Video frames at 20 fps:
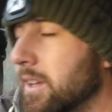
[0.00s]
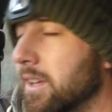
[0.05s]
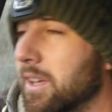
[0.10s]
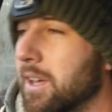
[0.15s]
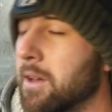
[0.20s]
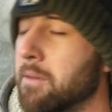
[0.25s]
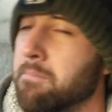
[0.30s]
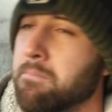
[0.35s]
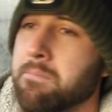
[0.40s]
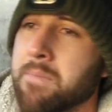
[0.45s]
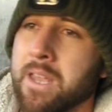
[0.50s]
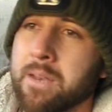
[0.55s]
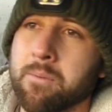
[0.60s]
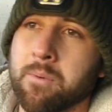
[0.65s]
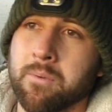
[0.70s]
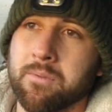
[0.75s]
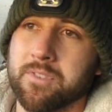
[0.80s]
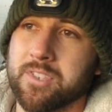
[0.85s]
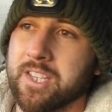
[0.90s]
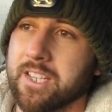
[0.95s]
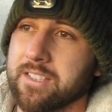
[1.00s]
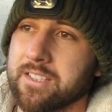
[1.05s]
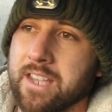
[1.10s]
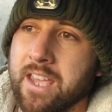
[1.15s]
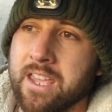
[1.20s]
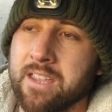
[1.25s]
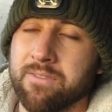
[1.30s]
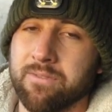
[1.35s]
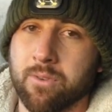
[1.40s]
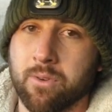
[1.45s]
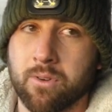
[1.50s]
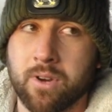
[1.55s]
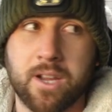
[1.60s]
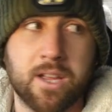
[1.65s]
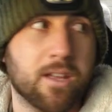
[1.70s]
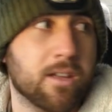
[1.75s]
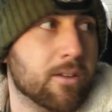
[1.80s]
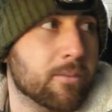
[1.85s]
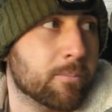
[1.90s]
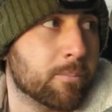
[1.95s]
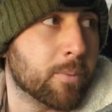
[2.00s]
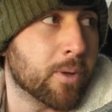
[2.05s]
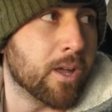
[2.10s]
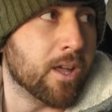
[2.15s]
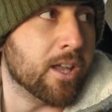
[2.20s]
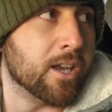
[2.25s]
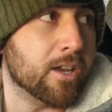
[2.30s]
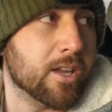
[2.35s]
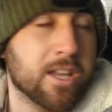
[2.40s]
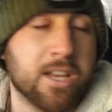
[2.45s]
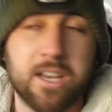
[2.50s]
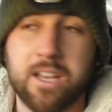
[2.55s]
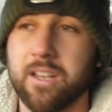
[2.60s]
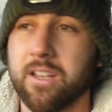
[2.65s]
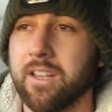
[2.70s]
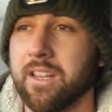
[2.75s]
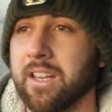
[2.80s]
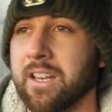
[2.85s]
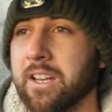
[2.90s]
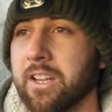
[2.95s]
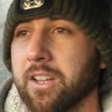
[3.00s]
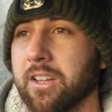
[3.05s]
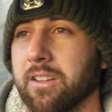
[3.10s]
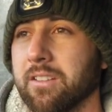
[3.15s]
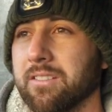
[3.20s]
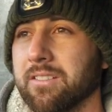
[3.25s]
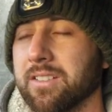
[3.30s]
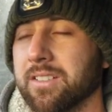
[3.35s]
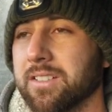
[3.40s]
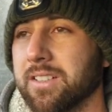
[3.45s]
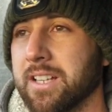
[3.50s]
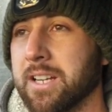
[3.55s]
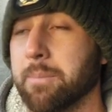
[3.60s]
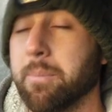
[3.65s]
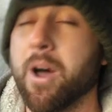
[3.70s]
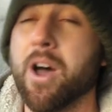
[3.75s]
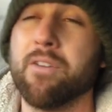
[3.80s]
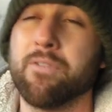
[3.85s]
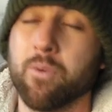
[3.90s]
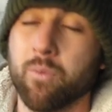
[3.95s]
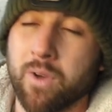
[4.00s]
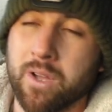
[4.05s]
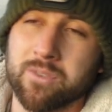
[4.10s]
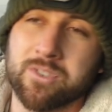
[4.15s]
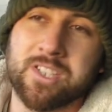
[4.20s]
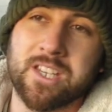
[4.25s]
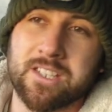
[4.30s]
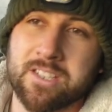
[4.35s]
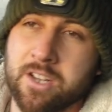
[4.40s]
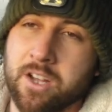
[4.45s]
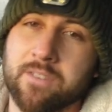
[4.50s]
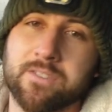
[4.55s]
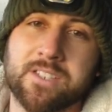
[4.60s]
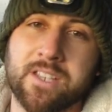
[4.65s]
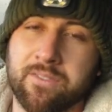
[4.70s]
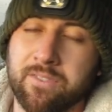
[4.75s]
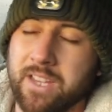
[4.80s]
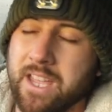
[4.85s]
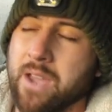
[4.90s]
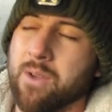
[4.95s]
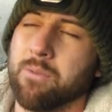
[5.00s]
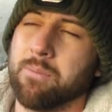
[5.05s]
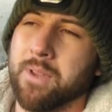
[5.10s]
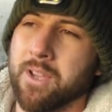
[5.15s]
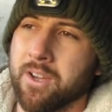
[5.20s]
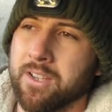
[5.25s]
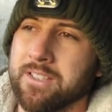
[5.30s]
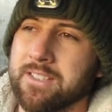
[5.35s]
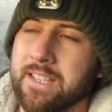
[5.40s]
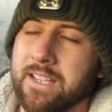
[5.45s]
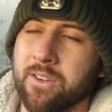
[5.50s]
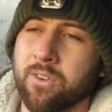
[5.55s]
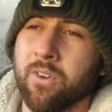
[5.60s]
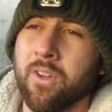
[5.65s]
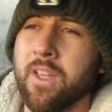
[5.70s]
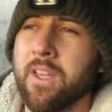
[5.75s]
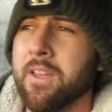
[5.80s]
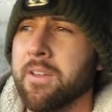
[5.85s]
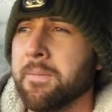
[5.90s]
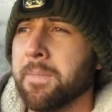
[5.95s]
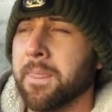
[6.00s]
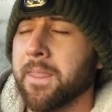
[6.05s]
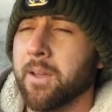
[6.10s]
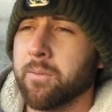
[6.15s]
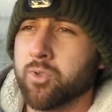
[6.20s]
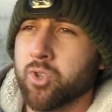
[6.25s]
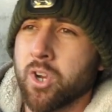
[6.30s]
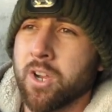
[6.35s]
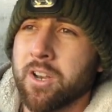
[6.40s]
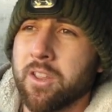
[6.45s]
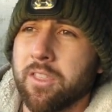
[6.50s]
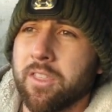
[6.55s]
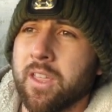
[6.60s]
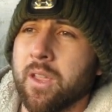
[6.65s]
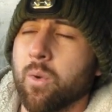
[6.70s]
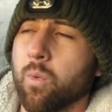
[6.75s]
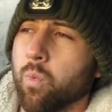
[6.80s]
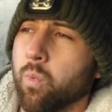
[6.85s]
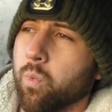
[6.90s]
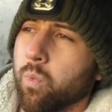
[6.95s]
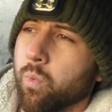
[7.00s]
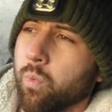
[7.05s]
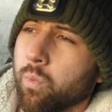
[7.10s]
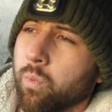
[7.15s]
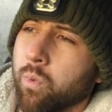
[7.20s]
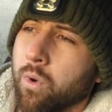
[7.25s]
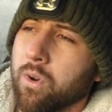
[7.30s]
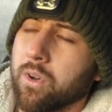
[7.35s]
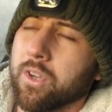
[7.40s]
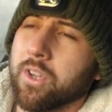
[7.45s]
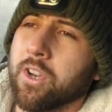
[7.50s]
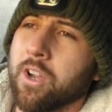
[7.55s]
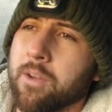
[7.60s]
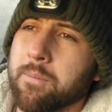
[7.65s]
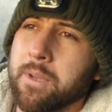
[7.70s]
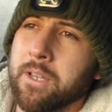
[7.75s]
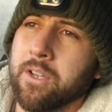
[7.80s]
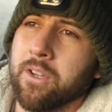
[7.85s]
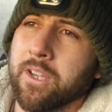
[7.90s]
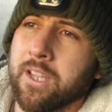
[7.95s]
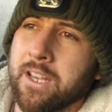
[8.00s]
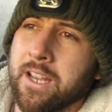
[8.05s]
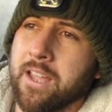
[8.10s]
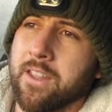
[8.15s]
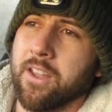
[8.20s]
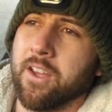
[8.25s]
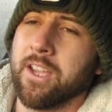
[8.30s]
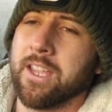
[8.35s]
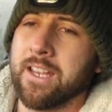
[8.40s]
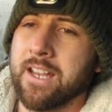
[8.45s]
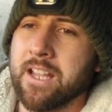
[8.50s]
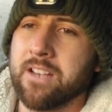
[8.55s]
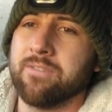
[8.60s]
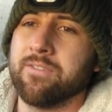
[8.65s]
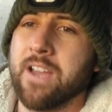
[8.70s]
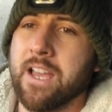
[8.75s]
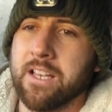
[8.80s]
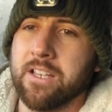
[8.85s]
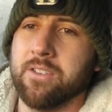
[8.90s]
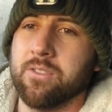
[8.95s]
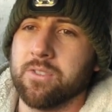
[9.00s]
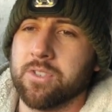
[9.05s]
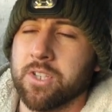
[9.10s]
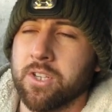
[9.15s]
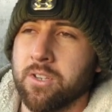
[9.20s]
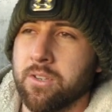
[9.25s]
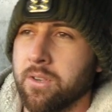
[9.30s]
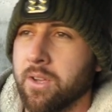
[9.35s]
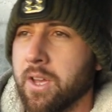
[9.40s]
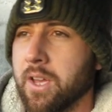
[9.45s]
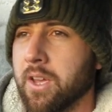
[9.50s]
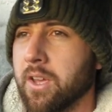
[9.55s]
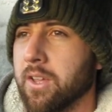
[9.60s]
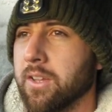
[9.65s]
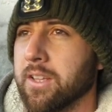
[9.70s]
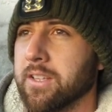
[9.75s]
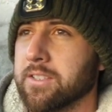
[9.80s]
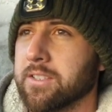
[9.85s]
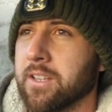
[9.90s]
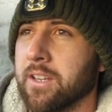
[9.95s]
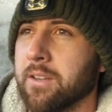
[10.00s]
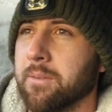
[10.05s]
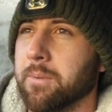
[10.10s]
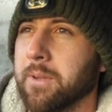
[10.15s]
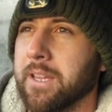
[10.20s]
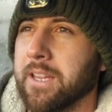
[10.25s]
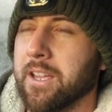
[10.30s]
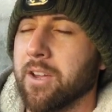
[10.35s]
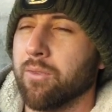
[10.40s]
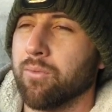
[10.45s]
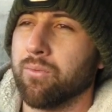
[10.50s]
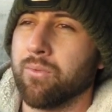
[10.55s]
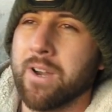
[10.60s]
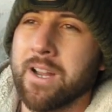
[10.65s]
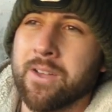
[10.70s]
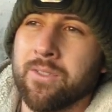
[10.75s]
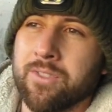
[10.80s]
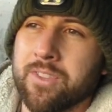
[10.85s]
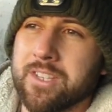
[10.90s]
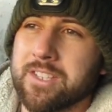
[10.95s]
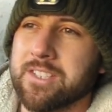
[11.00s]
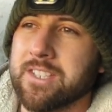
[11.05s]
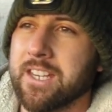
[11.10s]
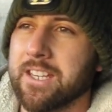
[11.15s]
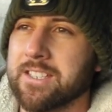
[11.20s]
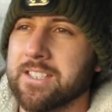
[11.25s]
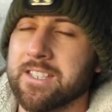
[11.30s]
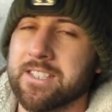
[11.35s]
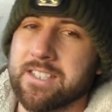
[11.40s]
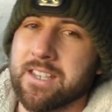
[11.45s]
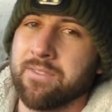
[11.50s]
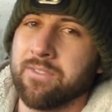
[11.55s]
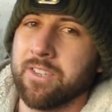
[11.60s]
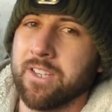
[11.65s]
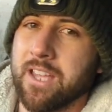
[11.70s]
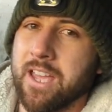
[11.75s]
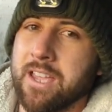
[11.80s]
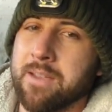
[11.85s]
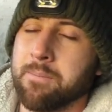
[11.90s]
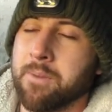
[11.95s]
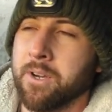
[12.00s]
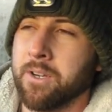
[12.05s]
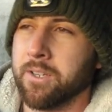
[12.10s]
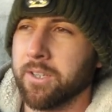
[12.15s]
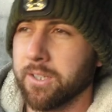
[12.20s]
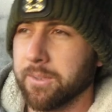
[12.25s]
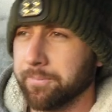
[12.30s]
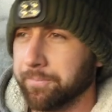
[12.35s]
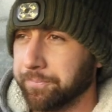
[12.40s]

a minimum of 6k for it, but in a perfect world, 6.5, 7k would be ideal. I'm trying to think, what could I be looking at that I can add value to that's going to be around the 6 to 7k mark?